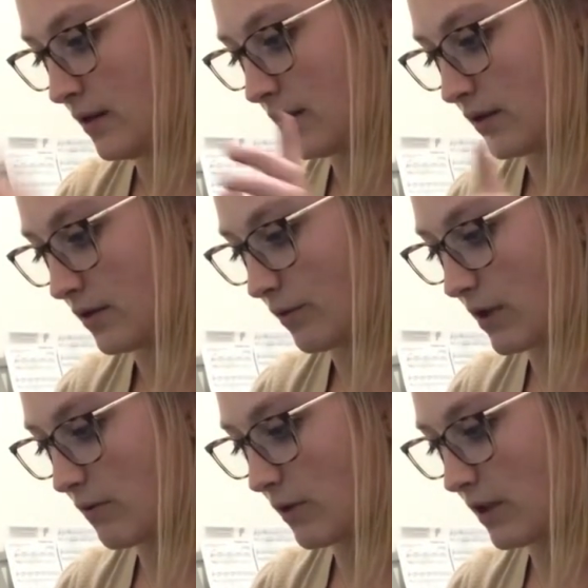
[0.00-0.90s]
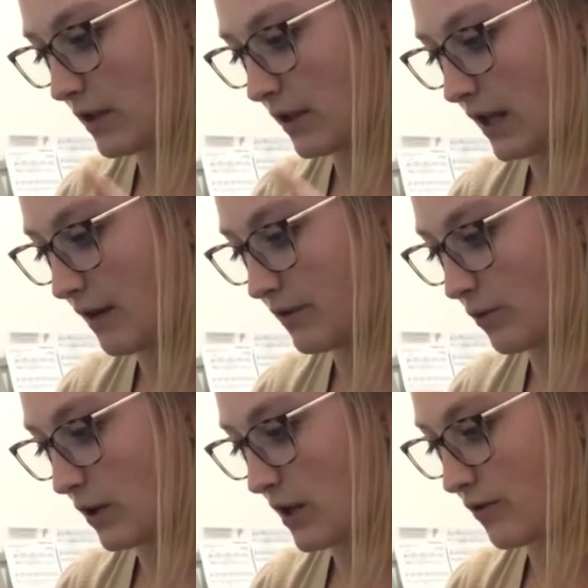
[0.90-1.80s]
So 21 on the left,
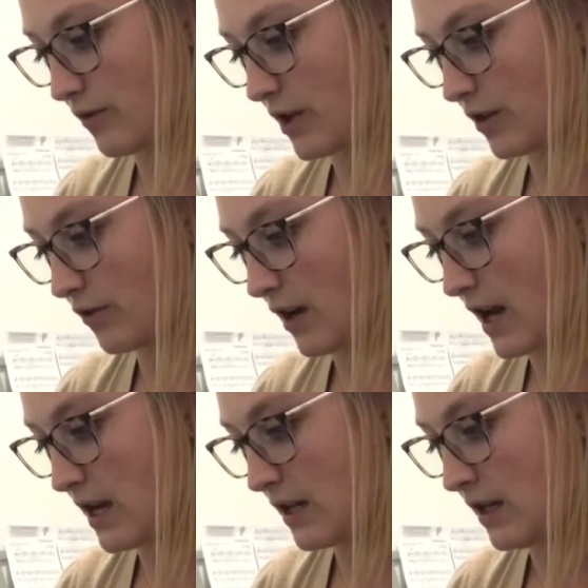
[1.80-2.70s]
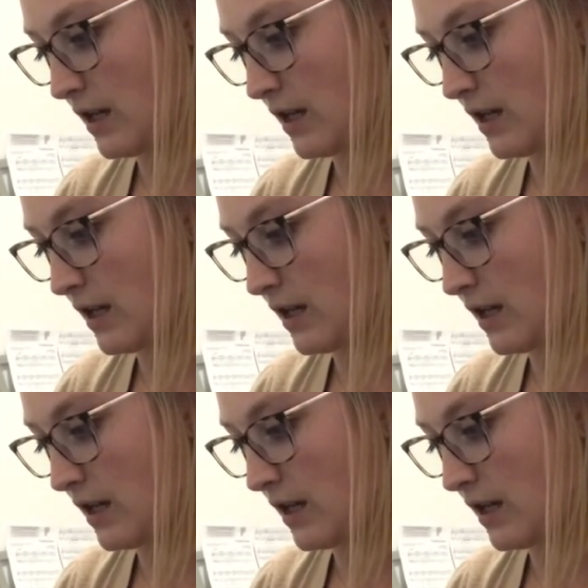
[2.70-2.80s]
23 on the right.